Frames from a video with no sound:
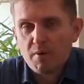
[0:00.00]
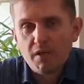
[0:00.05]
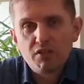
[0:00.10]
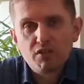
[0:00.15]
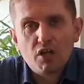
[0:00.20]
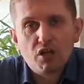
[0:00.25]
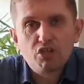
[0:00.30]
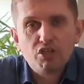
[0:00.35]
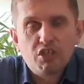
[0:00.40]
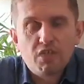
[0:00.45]

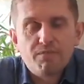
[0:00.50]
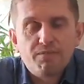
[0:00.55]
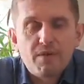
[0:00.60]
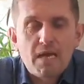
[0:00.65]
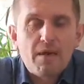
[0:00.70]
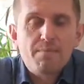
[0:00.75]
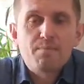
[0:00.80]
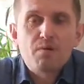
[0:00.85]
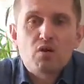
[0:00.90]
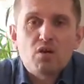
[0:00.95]
command of
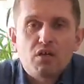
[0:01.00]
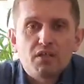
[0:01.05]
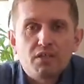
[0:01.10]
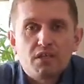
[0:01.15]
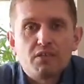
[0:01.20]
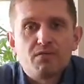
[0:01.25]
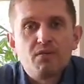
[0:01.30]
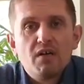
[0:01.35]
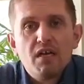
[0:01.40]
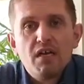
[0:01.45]

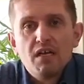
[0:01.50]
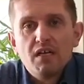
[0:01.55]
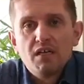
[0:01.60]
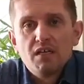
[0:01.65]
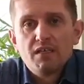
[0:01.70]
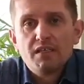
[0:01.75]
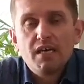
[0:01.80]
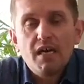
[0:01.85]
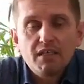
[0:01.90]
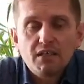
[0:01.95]
assemblers and
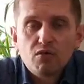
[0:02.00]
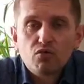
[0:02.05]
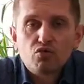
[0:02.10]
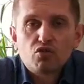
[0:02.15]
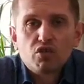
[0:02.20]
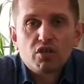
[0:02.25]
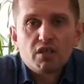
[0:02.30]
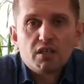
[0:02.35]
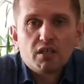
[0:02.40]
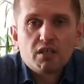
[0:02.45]

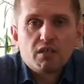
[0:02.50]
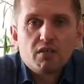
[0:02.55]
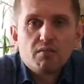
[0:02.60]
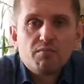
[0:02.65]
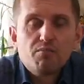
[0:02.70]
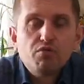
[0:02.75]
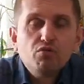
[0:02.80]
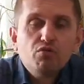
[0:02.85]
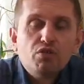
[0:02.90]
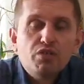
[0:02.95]
I
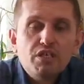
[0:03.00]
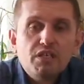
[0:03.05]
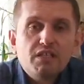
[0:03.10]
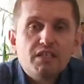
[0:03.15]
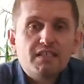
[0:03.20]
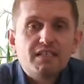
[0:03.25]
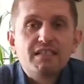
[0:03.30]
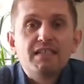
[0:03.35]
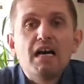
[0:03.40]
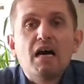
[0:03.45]
already will
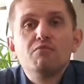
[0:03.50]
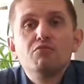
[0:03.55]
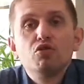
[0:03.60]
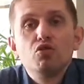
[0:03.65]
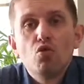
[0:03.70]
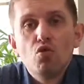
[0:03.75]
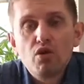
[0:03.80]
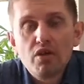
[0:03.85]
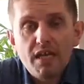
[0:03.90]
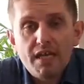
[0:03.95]
do
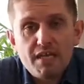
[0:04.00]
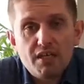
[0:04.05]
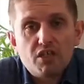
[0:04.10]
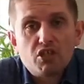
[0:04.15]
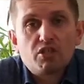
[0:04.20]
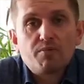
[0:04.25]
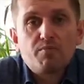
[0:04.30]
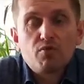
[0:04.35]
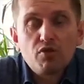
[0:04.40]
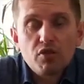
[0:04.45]
operators much
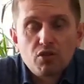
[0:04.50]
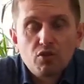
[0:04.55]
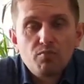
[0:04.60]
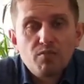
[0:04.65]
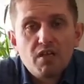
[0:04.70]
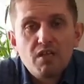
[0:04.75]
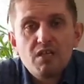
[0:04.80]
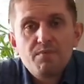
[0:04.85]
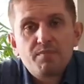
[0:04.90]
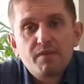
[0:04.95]
more
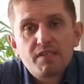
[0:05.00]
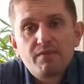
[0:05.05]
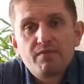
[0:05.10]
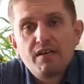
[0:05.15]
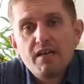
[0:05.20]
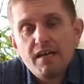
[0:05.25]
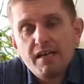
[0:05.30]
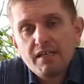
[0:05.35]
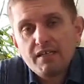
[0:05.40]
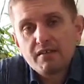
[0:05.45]

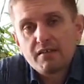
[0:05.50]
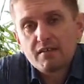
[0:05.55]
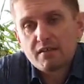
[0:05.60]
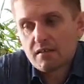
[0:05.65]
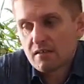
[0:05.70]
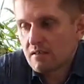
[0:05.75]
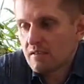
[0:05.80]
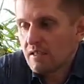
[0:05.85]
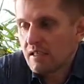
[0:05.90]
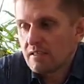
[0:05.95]
less often.
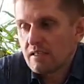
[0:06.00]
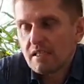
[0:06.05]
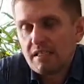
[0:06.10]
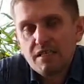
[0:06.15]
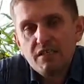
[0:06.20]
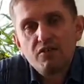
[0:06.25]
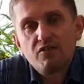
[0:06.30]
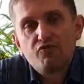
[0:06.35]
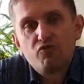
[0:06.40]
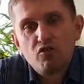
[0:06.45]
It is simple
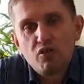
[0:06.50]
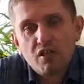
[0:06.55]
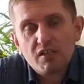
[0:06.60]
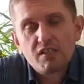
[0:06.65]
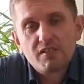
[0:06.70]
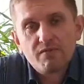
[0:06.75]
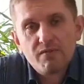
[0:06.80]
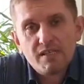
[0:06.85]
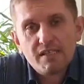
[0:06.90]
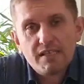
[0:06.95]
to me does
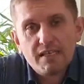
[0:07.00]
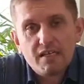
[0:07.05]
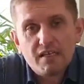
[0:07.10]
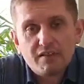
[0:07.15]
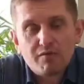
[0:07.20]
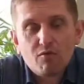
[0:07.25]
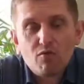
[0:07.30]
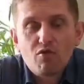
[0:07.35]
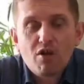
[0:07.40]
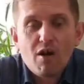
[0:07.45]
not allow
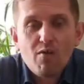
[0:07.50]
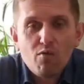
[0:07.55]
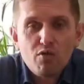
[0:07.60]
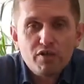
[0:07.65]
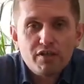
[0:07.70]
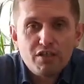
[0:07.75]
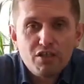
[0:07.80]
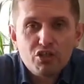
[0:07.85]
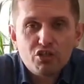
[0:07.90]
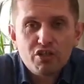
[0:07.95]
to make it
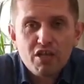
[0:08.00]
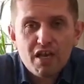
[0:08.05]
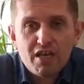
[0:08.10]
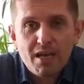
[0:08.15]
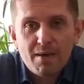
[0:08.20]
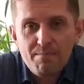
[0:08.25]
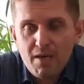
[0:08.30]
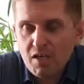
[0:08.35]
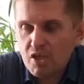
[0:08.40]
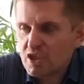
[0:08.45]

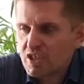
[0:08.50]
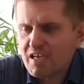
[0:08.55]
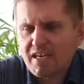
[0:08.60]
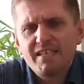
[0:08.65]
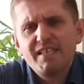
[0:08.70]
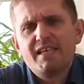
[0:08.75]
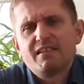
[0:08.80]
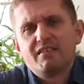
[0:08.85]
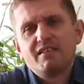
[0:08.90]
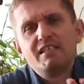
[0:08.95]

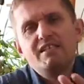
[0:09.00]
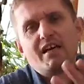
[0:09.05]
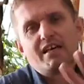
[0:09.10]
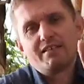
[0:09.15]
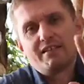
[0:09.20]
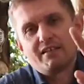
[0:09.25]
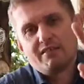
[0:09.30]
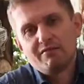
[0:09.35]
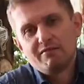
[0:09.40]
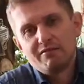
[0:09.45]
financial assets
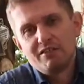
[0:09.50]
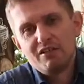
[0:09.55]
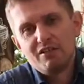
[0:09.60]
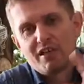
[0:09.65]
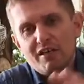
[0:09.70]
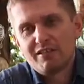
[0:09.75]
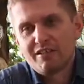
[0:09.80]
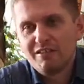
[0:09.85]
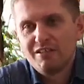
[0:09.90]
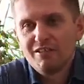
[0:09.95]
at whom from
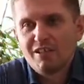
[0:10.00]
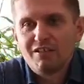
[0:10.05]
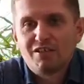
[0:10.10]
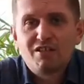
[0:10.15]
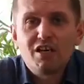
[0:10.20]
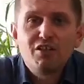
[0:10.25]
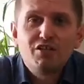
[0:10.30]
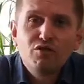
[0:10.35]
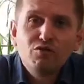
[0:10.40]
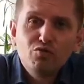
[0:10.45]
this
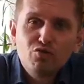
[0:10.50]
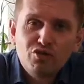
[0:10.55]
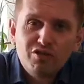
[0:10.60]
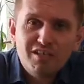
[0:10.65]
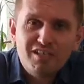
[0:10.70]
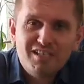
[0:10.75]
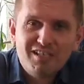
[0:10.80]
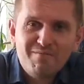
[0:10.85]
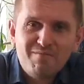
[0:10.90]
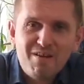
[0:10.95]
superfluous
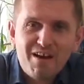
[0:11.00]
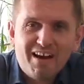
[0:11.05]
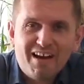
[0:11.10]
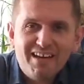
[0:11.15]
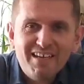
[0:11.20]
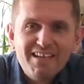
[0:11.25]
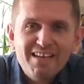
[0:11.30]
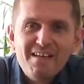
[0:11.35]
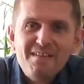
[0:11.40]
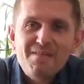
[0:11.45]

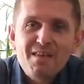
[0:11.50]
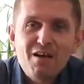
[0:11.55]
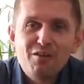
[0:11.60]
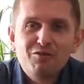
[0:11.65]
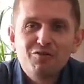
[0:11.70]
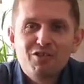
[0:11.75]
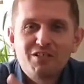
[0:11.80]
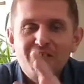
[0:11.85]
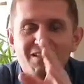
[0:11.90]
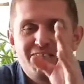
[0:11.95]
the kopeck
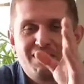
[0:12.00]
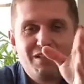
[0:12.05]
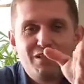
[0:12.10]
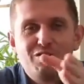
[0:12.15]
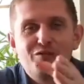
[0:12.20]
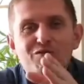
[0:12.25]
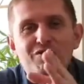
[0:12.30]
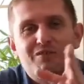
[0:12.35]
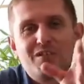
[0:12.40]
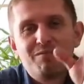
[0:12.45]
is not
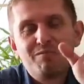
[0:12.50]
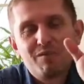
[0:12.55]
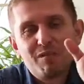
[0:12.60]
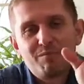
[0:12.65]
present. It is